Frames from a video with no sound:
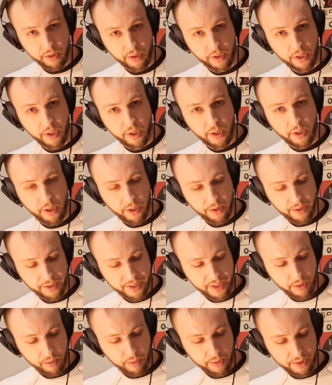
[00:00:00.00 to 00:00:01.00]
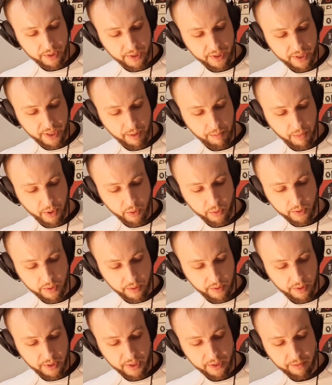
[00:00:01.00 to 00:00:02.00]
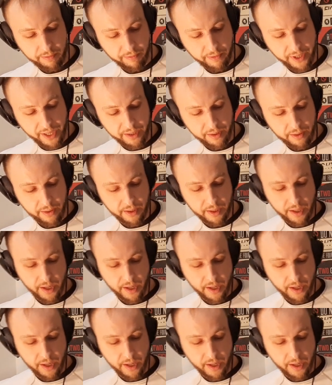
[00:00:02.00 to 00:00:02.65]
and the sound is the same because this fret